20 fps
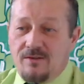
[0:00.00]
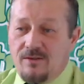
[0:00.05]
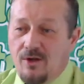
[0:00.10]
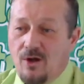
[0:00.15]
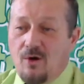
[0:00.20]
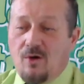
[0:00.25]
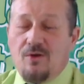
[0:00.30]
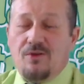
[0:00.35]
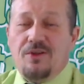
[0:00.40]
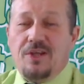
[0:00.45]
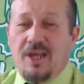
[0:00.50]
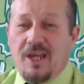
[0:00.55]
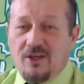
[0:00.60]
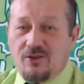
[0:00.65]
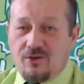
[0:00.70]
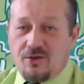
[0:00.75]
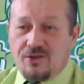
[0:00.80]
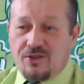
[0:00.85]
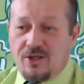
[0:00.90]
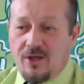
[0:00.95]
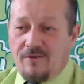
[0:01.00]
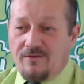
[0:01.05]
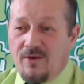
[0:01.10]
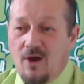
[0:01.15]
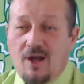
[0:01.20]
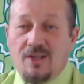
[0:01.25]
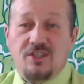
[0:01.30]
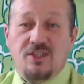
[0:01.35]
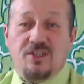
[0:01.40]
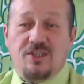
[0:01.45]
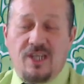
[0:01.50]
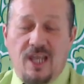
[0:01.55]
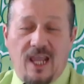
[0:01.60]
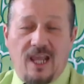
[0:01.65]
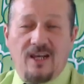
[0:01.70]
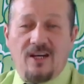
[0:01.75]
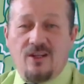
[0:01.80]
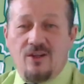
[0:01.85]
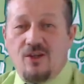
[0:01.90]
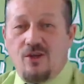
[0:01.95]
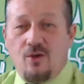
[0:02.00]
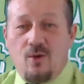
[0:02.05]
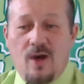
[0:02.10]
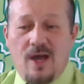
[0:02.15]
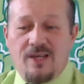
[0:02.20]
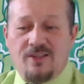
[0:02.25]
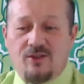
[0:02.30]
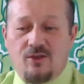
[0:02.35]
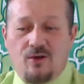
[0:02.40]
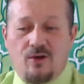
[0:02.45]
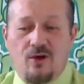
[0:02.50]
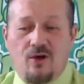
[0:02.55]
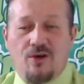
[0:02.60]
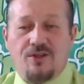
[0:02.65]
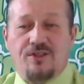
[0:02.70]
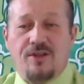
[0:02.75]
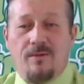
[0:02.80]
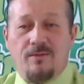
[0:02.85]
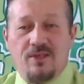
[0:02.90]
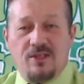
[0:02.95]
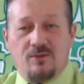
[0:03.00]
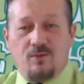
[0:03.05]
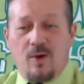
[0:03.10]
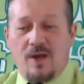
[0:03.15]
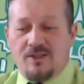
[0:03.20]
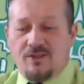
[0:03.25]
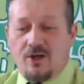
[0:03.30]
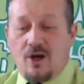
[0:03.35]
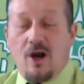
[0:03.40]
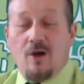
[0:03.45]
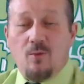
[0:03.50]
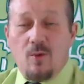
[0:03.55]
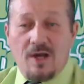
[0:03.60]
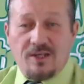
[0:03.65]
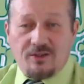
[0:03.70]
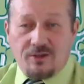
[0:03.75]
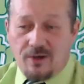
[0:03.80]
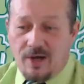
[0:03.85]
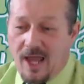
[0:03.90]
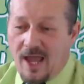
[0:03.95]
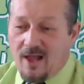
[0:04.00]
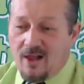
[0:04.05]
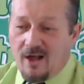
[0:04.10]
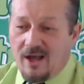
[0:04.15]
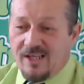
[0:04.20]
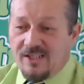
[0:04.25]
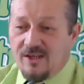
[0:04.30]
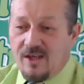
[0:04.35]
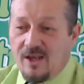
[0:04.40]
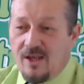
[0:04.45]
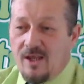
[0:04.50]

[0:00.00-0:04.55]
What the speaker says: the interest of not just Canada, the U.S., or some of these our Western allies,